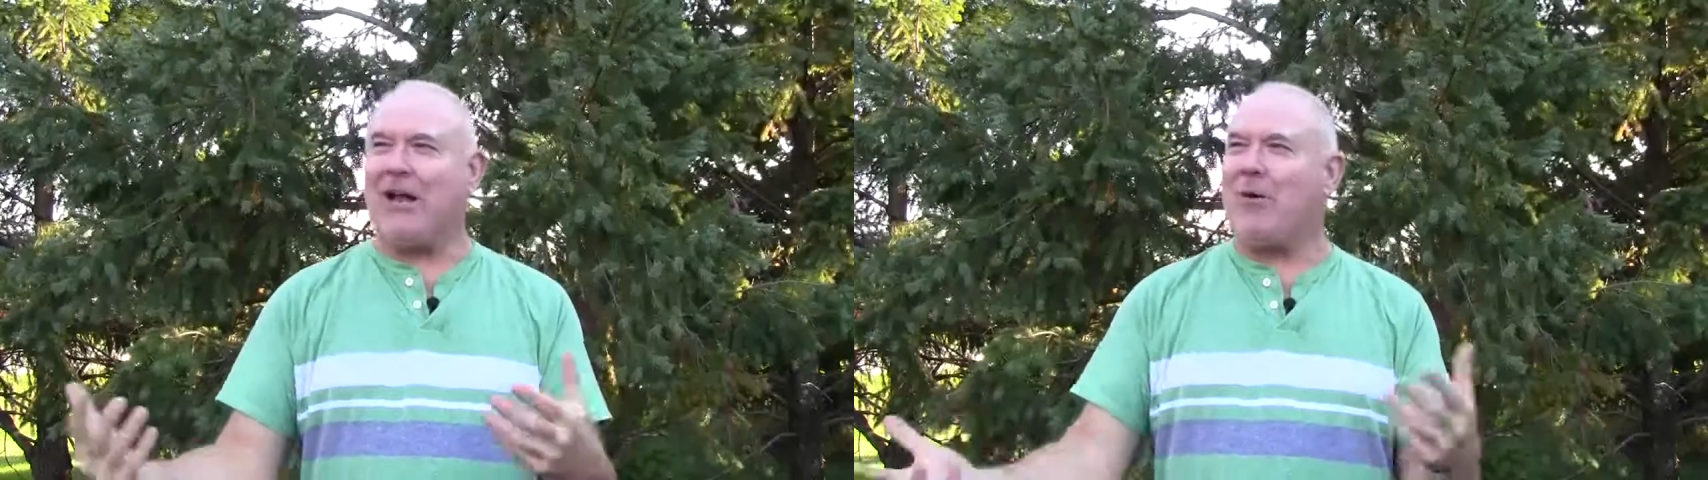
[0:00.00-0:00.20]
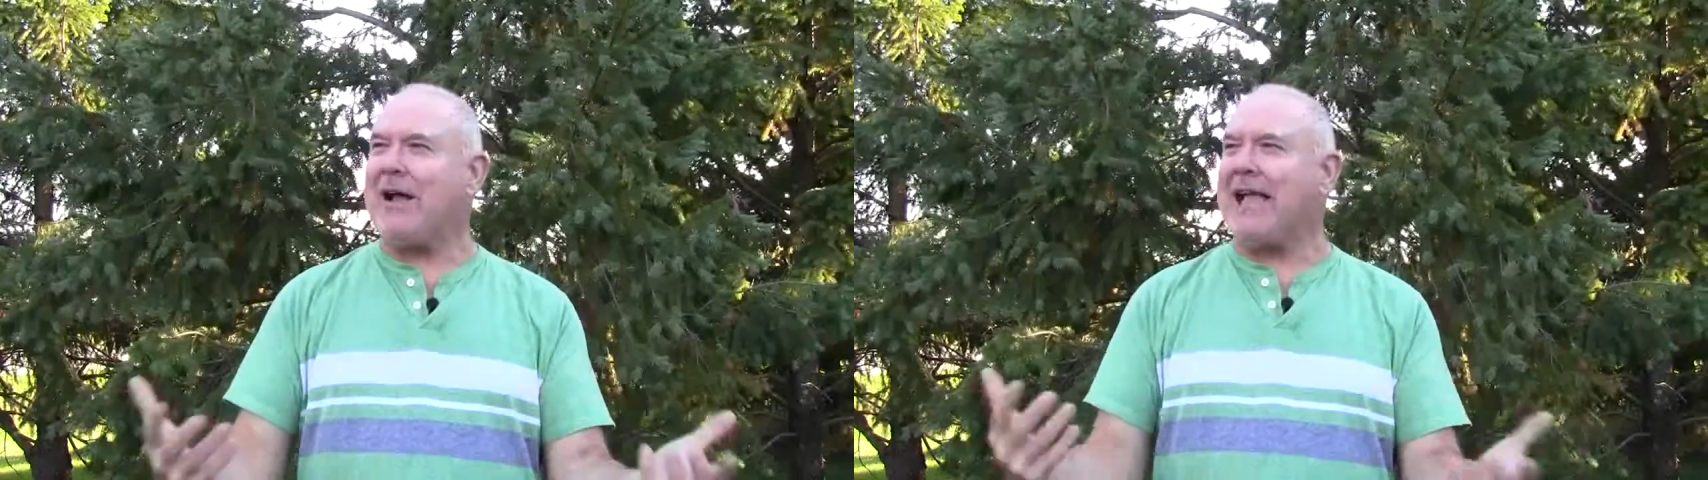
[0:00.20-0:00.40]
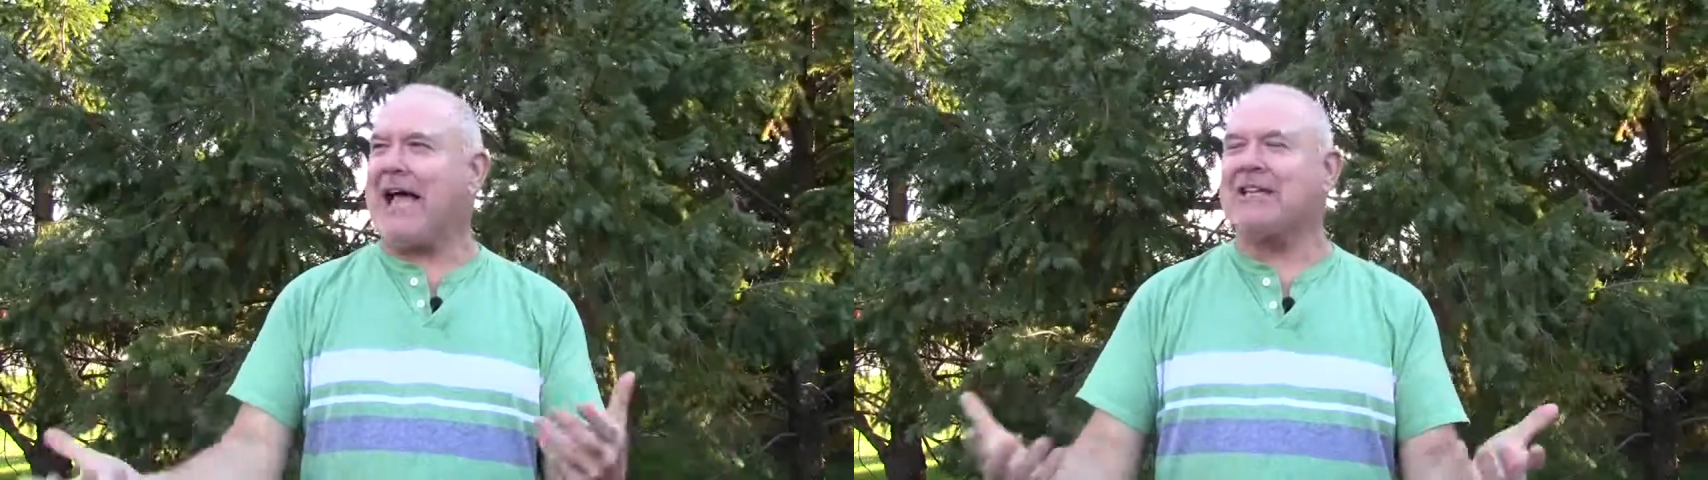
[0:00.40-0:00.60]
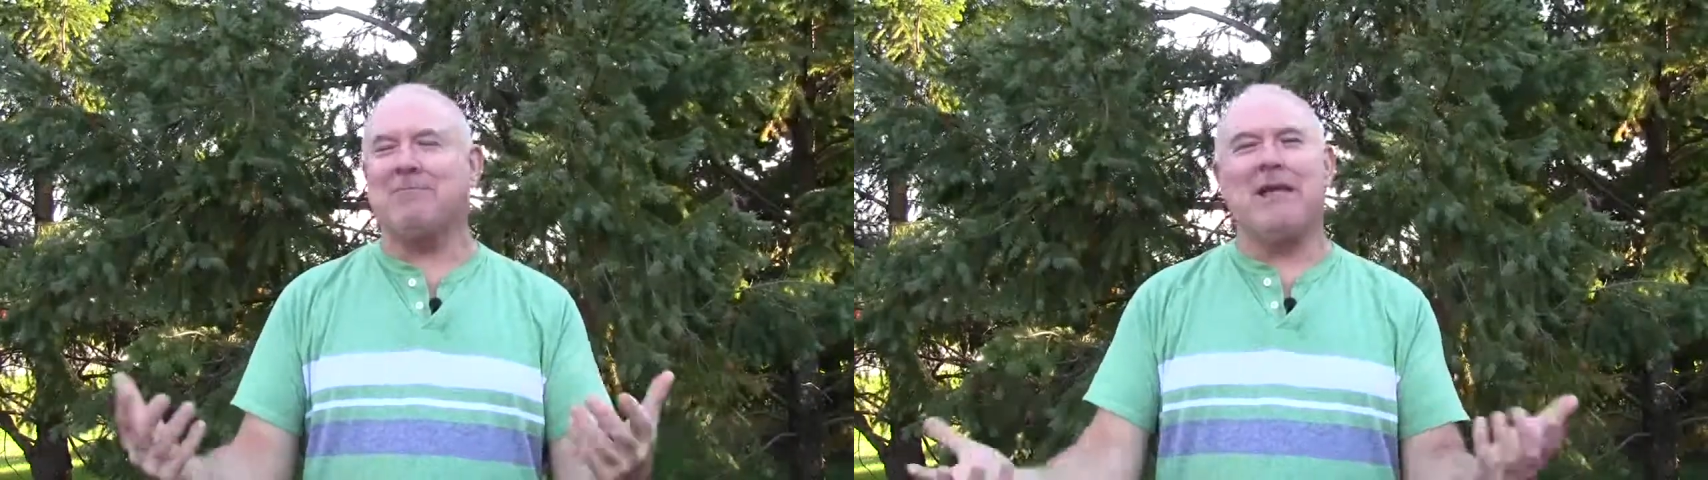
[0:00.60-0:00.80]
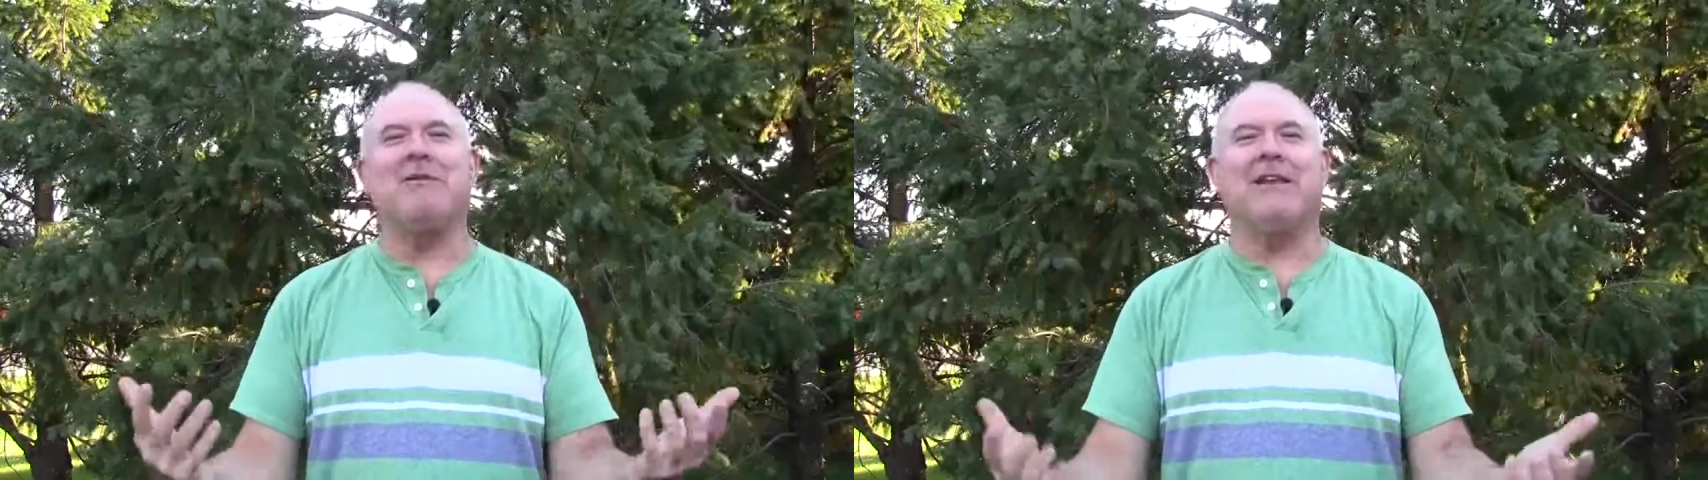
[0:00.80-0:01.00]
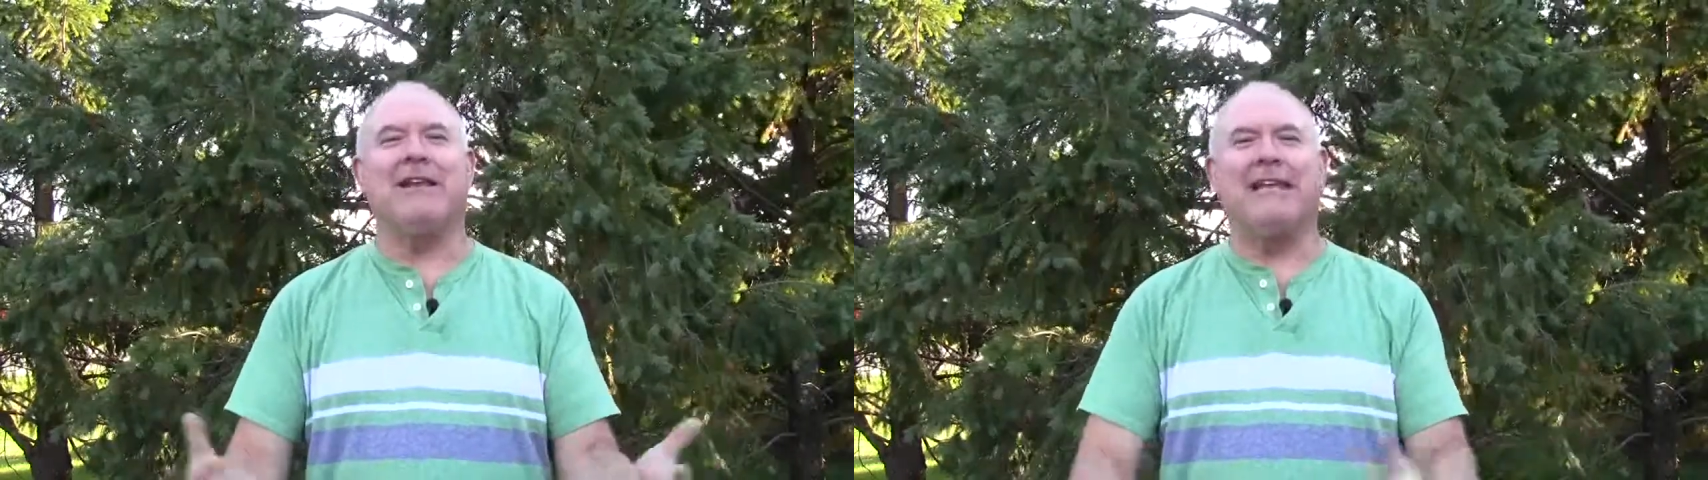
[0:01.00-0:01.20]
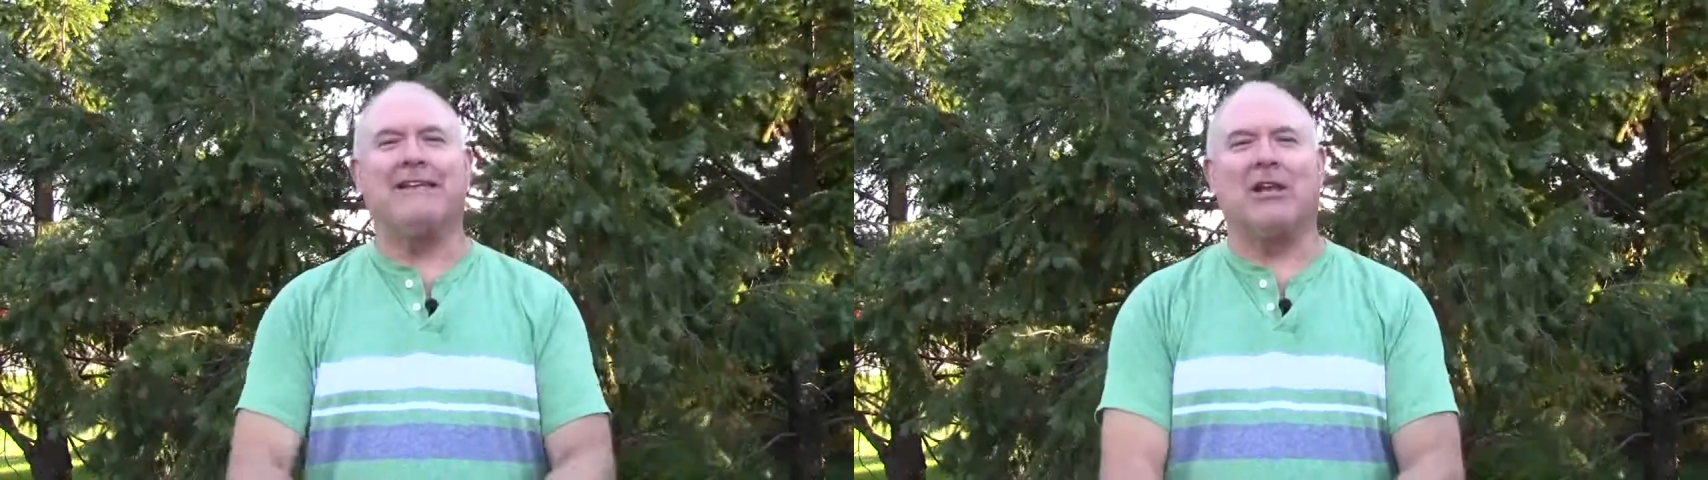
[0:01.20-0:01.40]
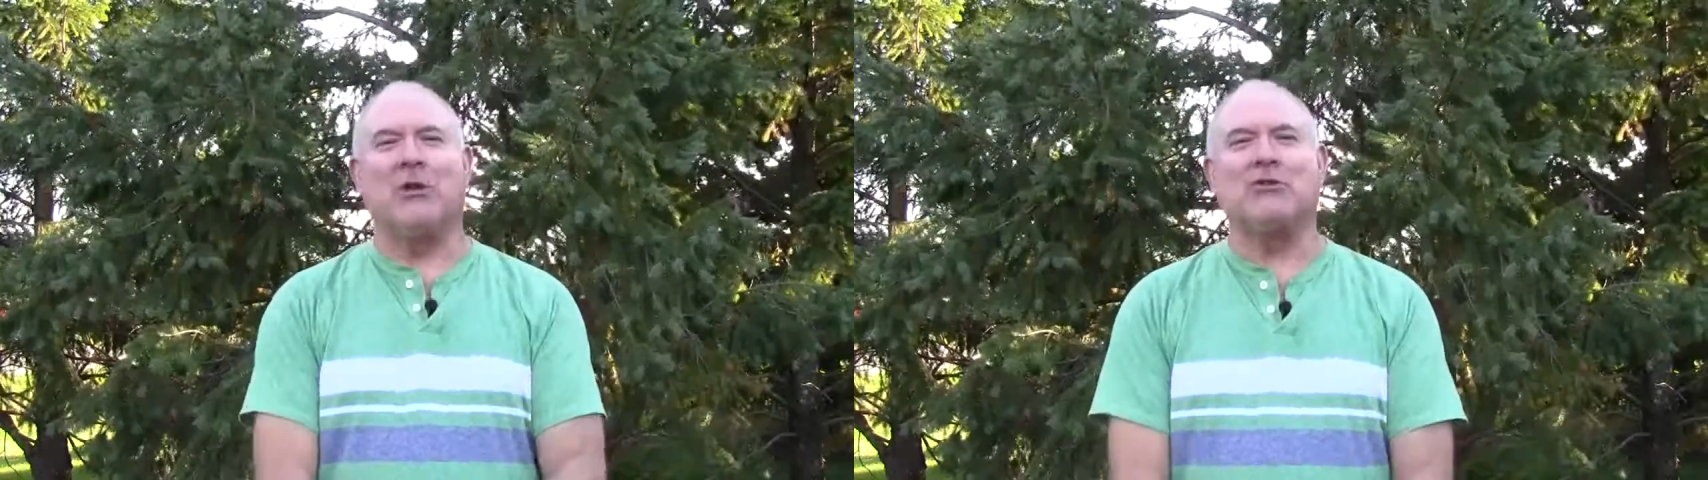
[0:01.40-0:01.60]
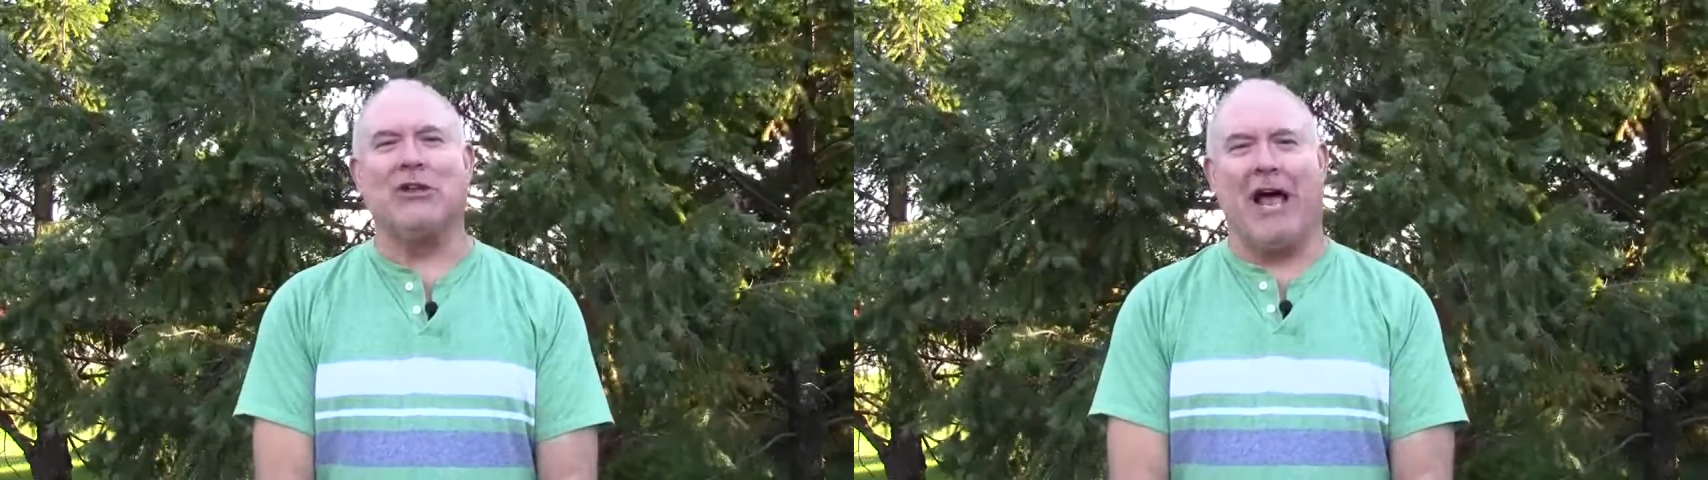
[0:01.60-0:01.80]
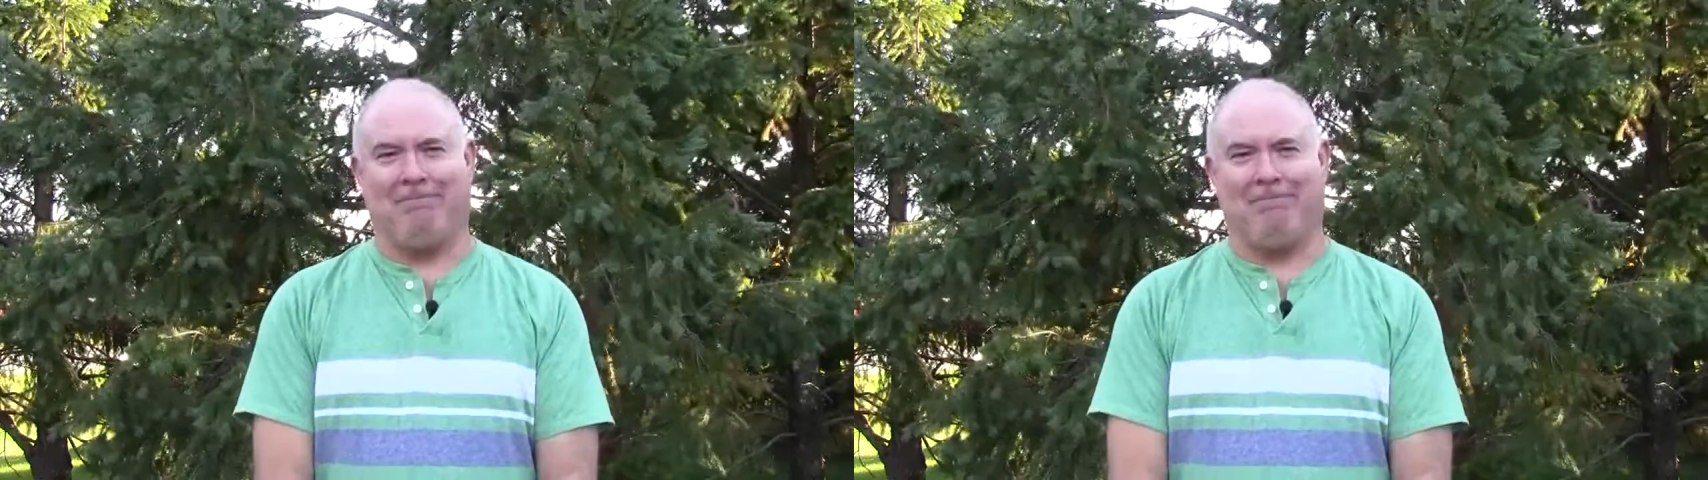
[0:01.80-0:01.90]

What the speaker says: you know what, guys, maybe you need to loosen